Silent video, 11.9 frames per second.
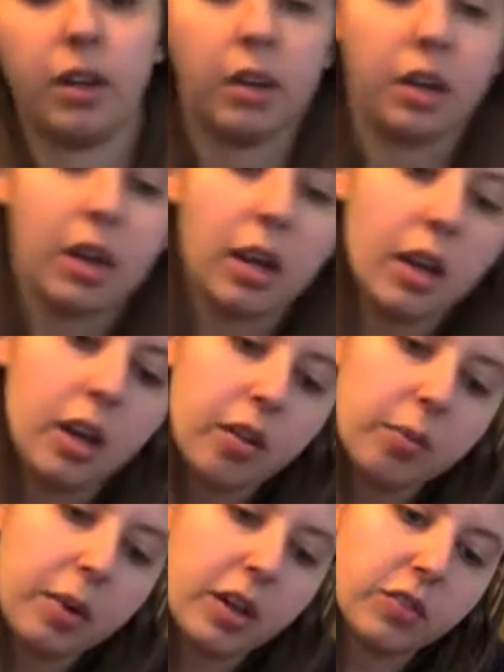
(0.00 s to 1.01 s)
Good.
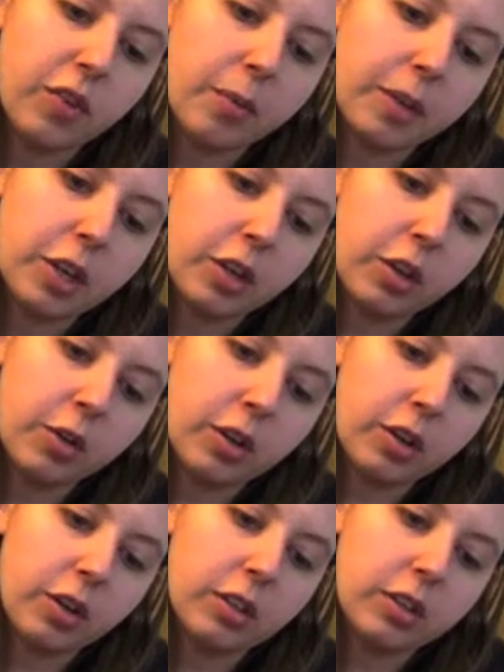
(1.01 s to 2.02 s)
Press from
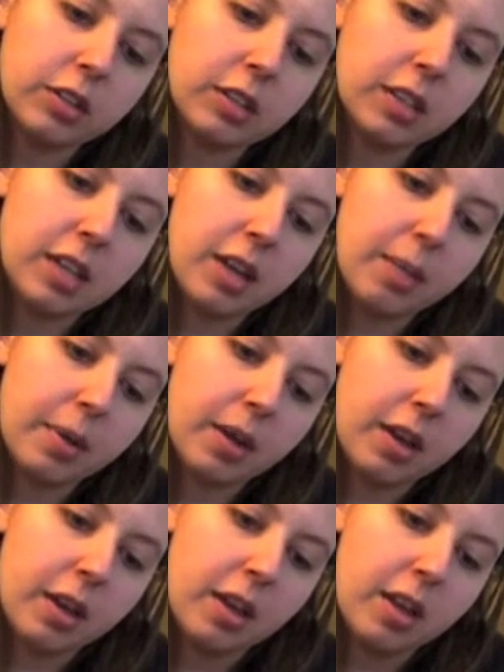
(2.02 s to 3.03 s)
cuticle to
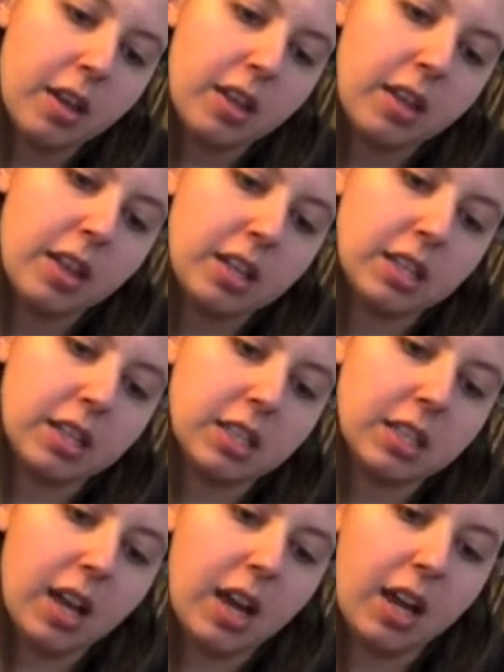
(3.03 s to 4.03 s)
tip, then
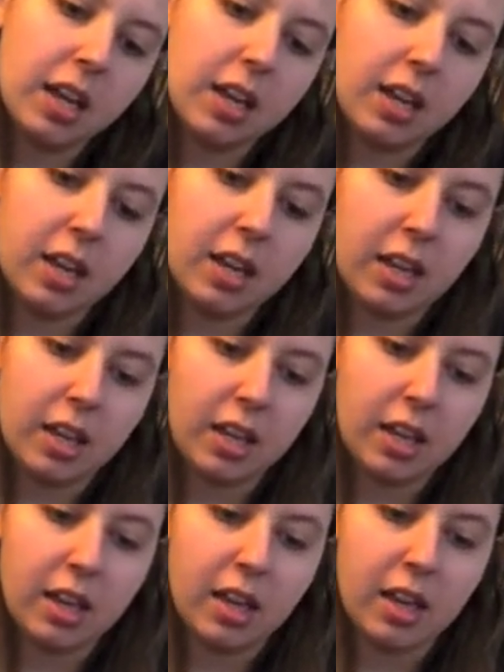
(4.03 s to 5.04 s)
to the side,
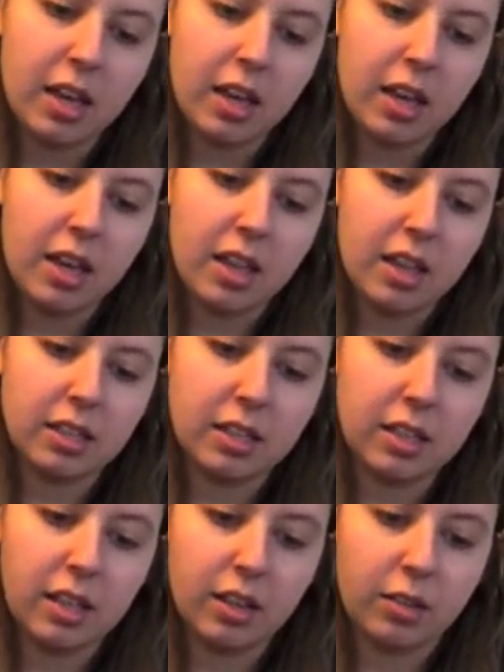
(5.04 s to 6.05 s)
and
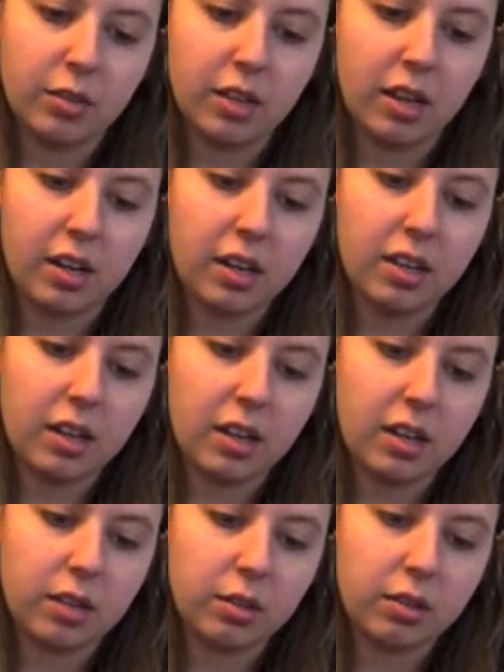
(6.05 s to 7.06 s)
then to the other side. I
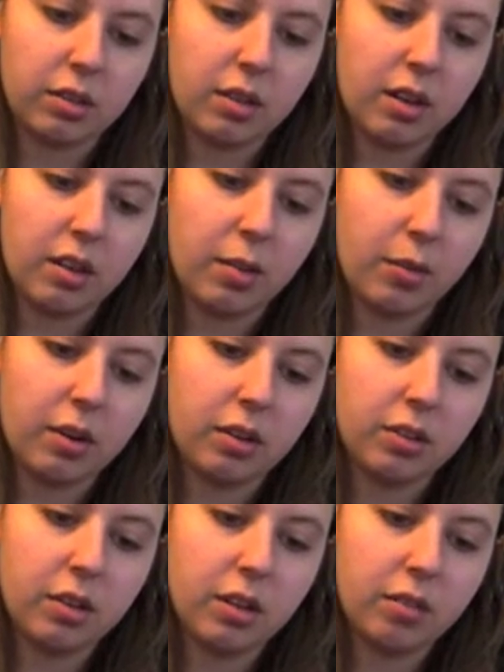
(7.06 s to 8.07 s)
think I actually got that
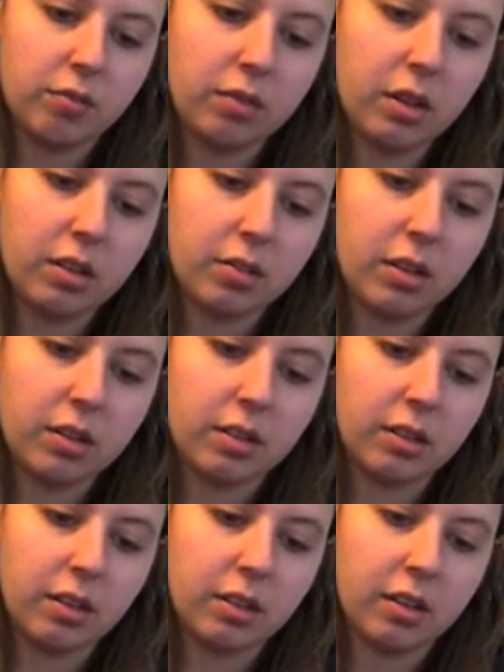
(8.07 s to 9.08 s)
one on your nail rather
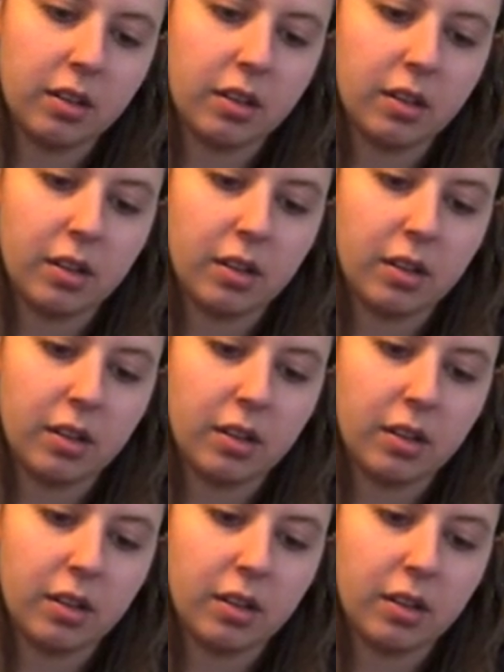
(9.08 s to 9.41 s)
nicely.